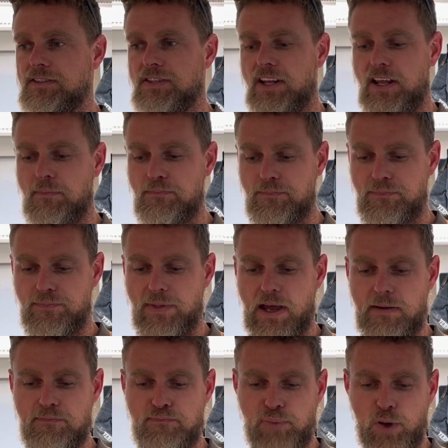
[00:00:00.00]
So
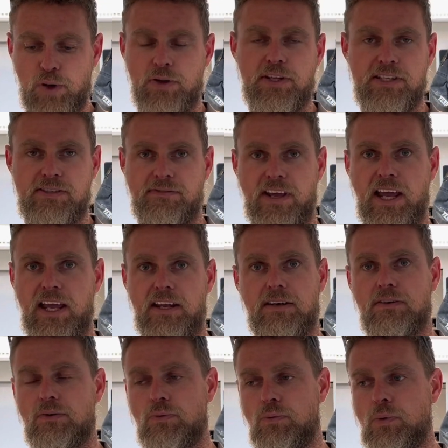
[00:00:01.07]
they bought this
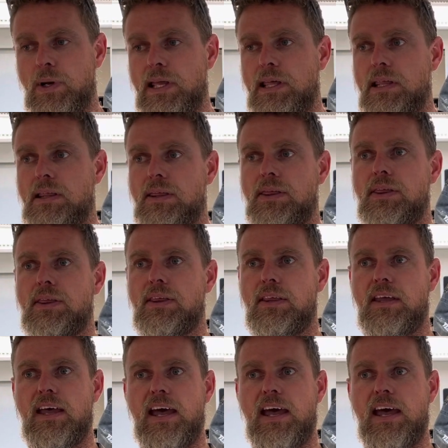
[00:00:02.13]
van with